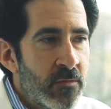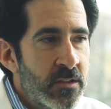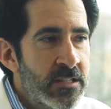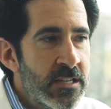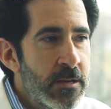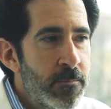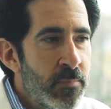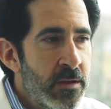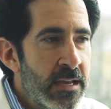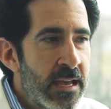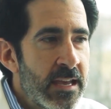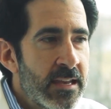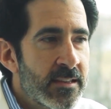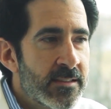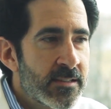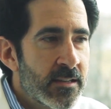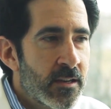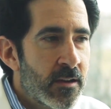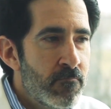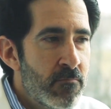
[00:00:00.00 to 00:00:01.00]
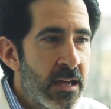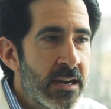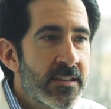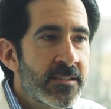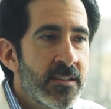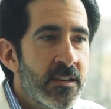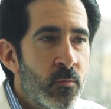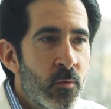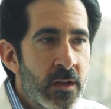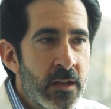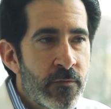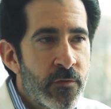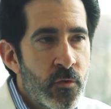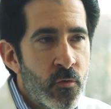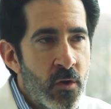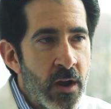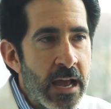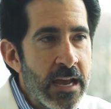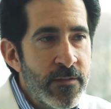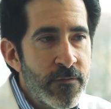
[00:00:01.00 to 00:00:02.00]
TPA is a medicine we give
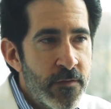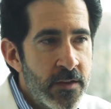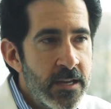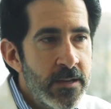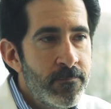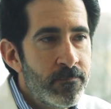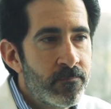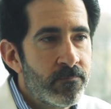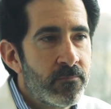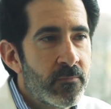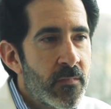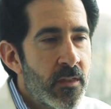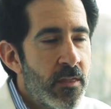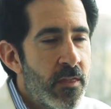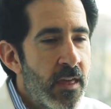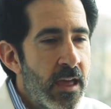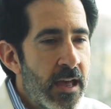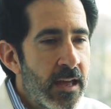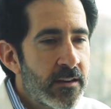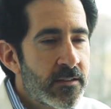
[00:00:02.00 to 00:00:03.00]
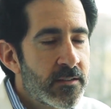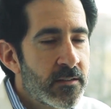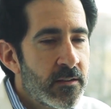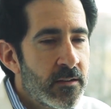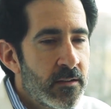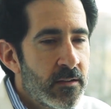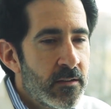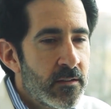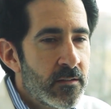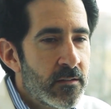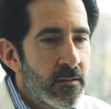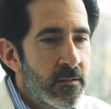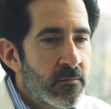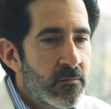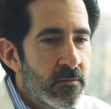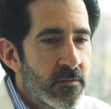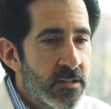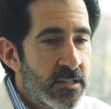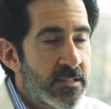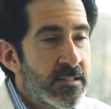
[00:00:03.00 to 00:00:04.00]
through an IV that
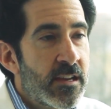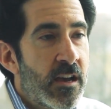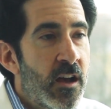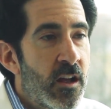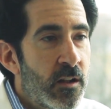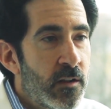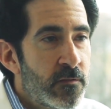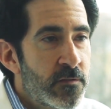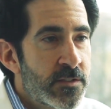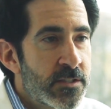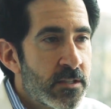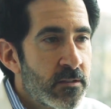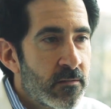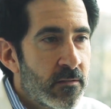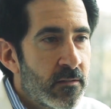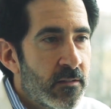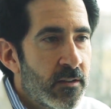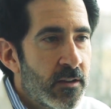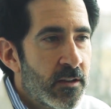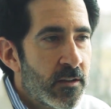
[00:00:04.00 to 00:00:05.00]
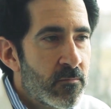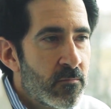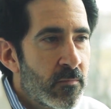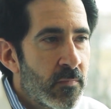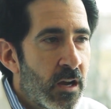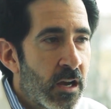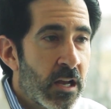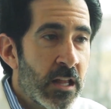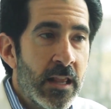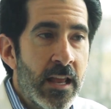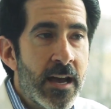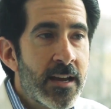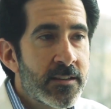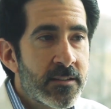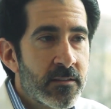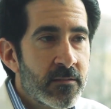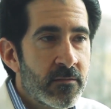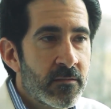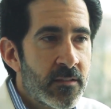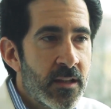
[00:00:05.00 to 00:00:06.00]
dissolves a
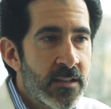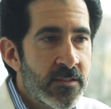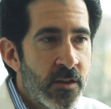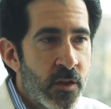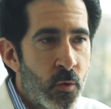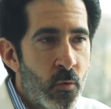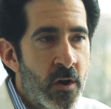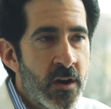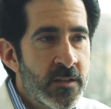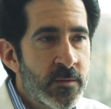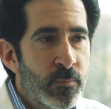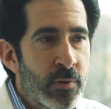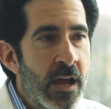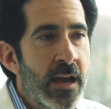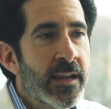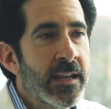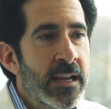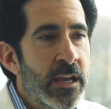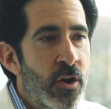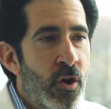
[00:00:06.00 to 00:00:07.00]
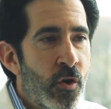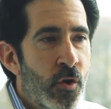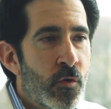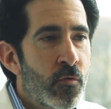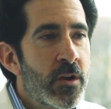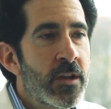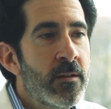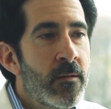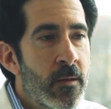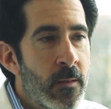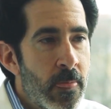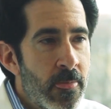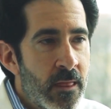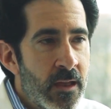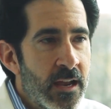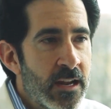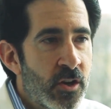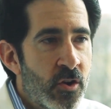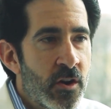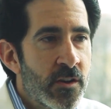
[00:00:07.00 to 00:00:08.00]
clot that's otherwise blocking an artery
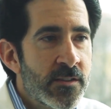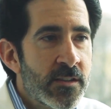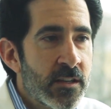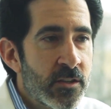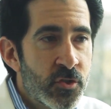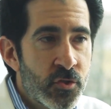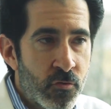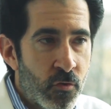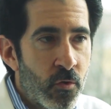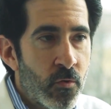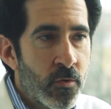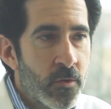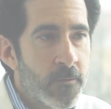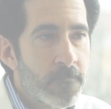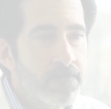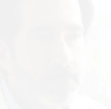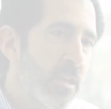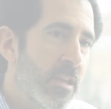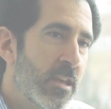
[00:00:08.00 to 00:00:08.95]
and causing a stroke.